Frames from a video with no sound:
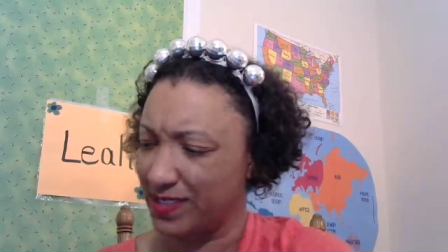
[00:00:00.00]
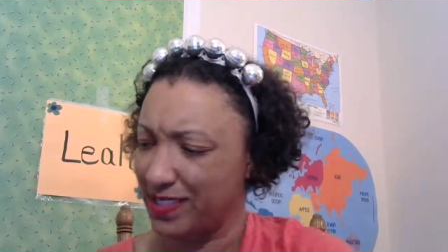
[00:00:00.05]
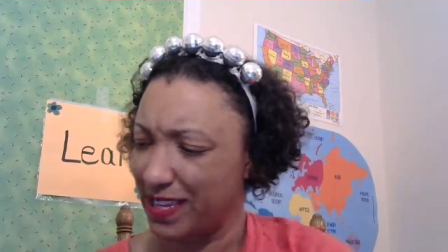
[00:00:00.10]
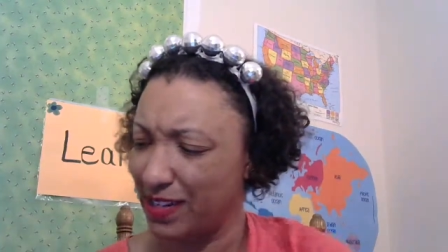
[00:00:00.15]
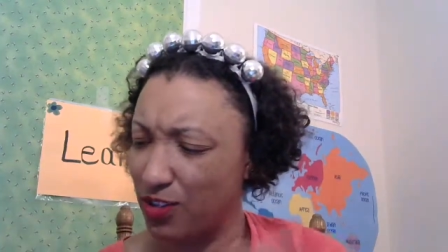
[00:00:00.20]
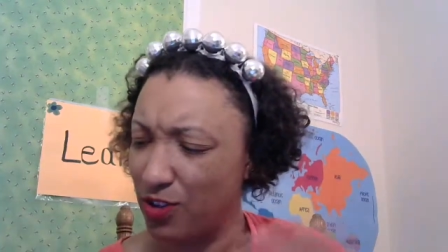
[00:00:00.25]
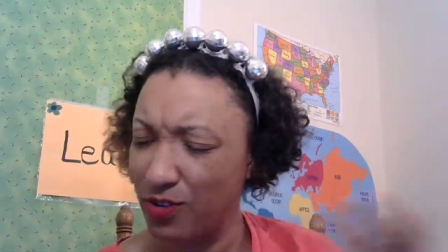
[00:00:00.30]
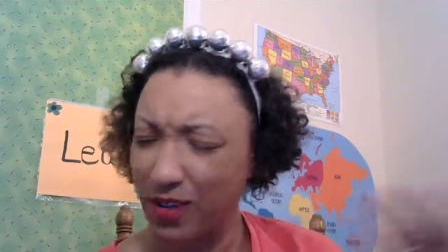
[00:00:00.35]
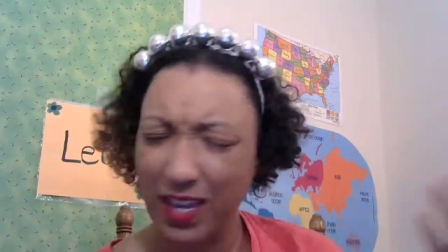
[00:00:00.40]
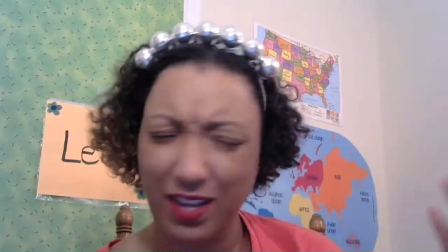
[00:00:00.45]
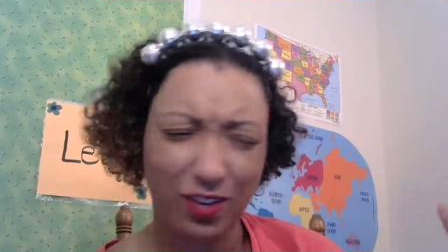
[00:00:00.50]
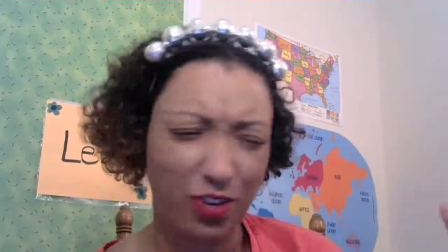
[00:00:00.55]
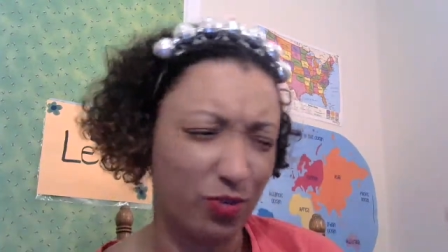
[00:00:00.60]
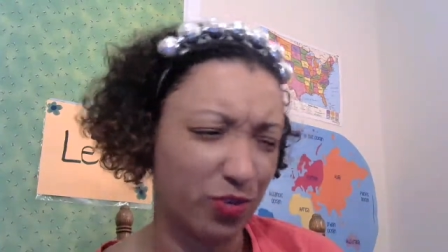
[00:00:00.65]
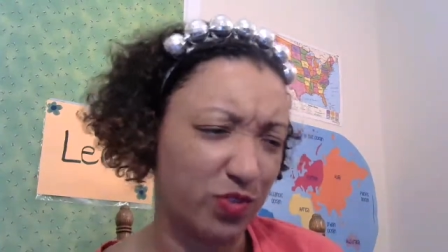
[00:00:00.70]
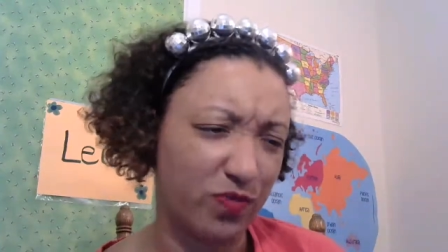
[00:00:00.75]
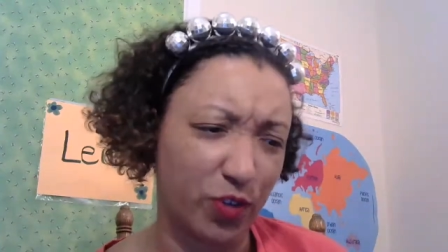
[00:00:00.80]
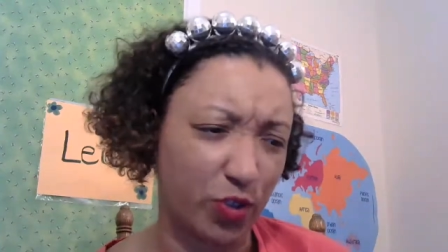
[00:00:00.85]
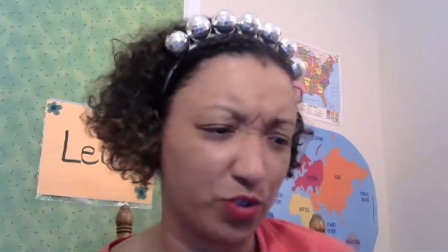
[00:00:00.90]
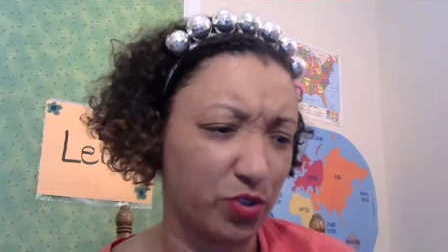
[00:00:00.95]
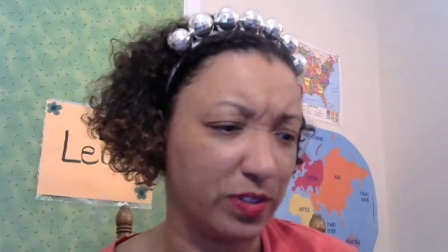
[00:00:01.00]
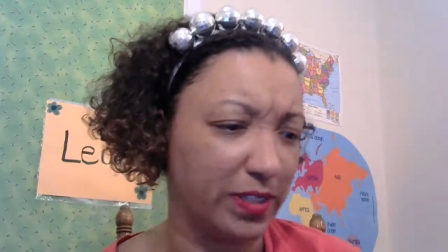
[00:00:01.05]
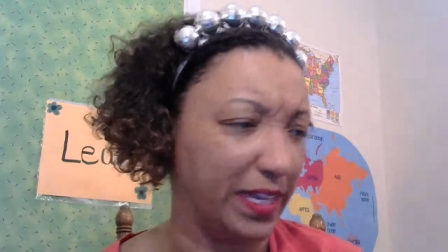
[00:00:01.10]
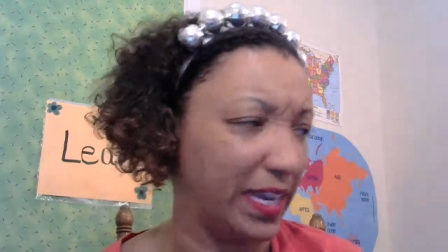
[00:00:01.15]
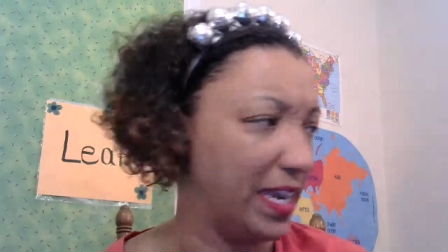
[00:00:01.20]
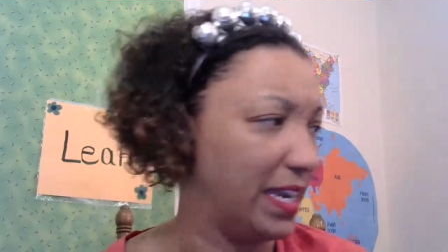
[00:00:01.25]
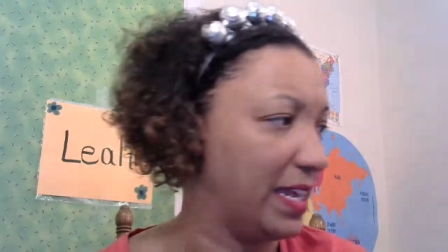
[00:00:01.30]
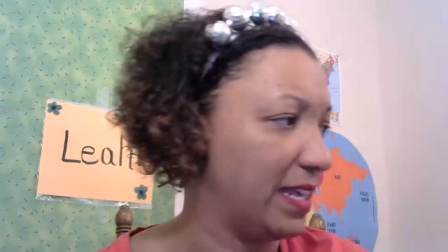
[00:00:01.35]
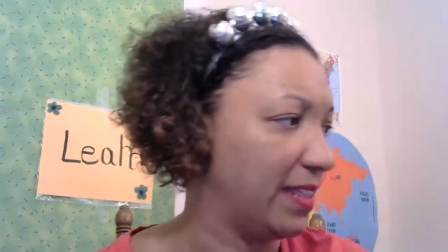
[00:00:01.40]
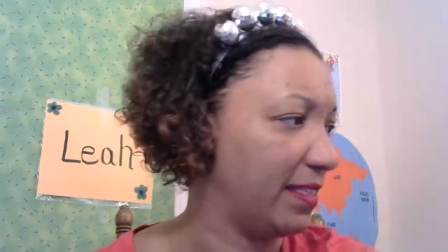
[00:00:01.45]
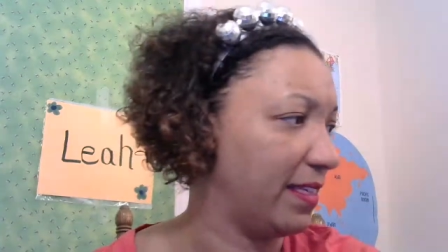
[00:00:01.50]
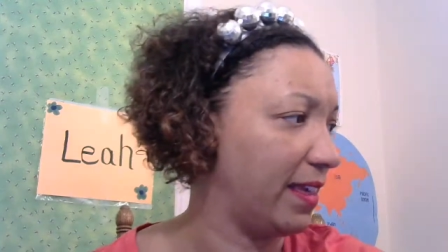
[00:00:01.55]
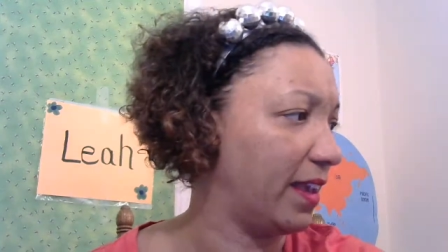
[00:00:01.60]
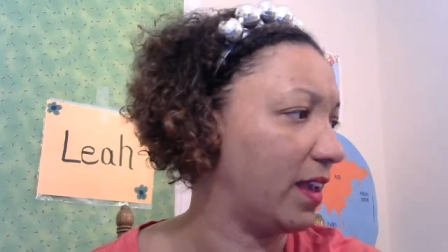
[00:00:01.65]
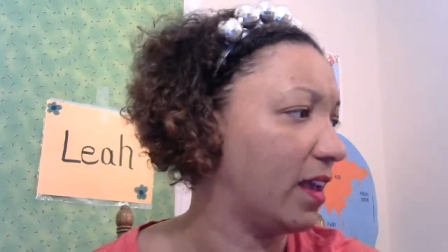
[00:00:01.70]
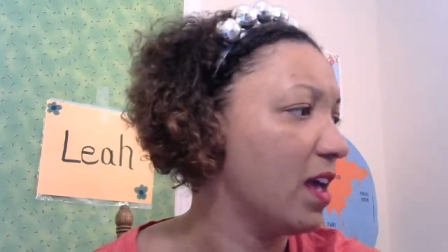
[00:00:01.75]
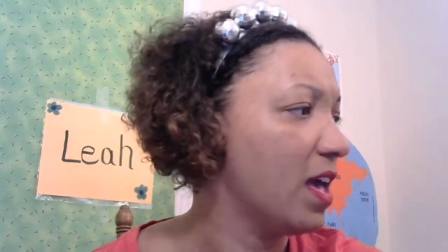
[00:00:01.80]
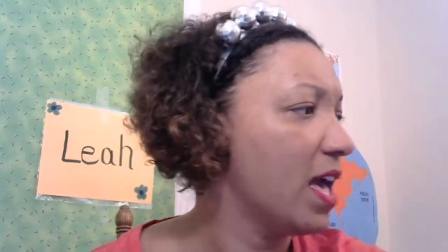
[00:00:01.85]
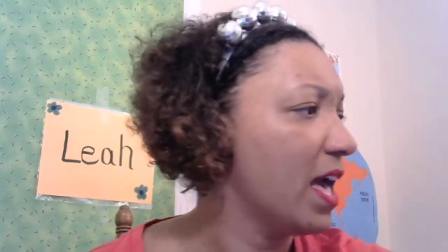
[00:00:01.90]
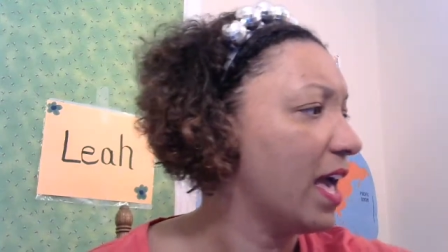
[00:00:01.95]
and you can use virtually anything.
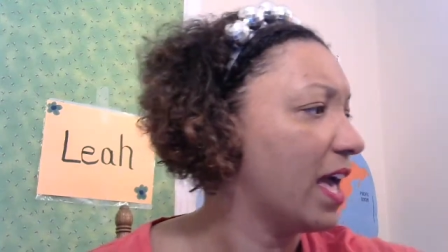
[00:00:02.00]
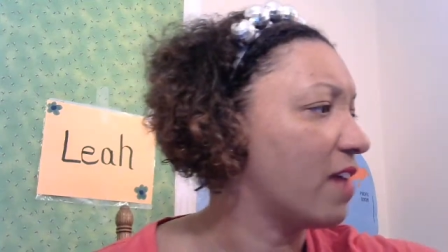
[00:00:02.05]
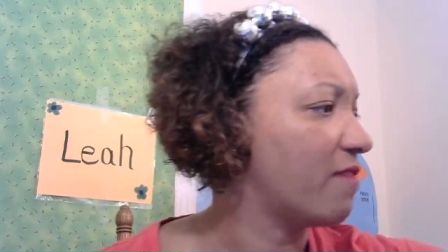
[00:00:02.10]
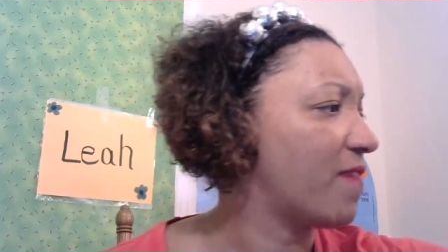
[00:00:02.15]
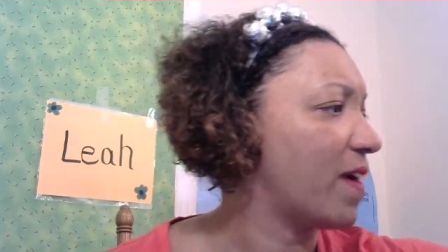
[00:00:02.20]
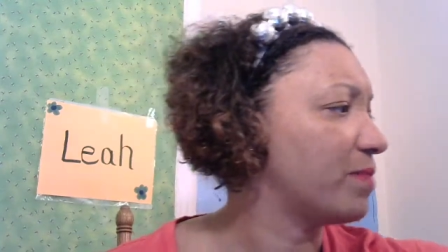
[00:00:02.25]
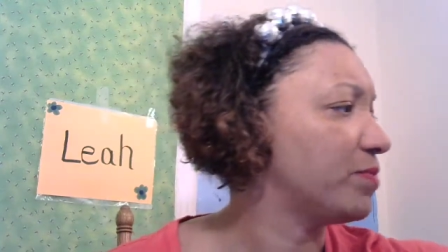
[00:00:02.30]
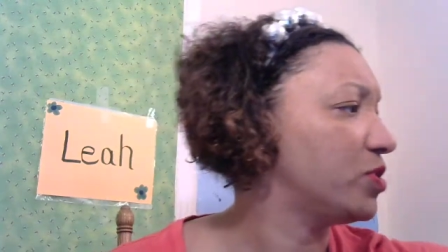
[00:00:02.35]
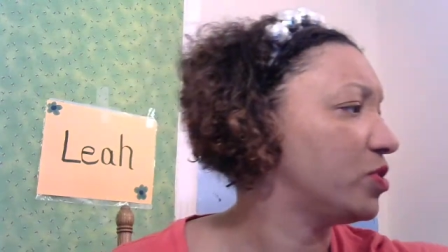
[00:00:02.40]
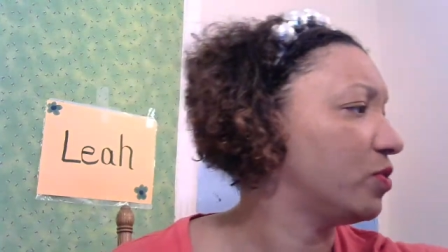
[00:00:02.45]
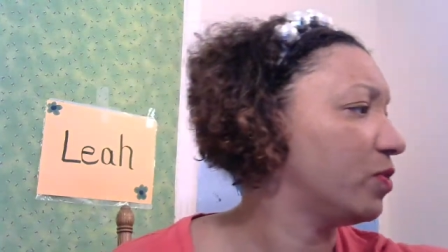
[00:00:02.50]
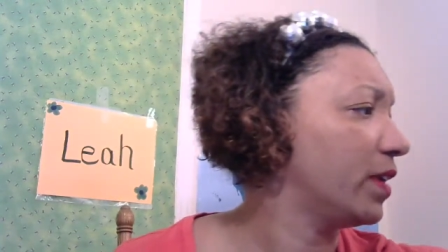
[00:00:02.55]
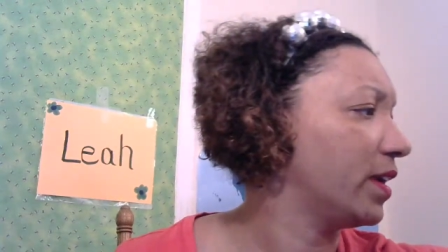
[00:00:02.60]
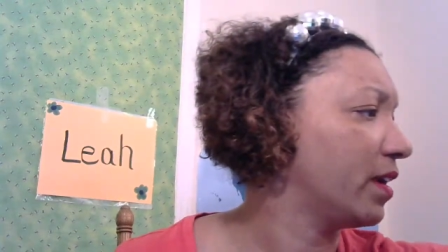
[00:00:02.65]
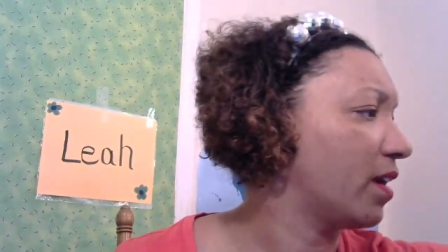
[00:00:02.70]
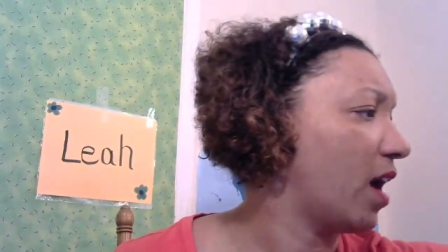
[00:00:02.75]
If I'm doing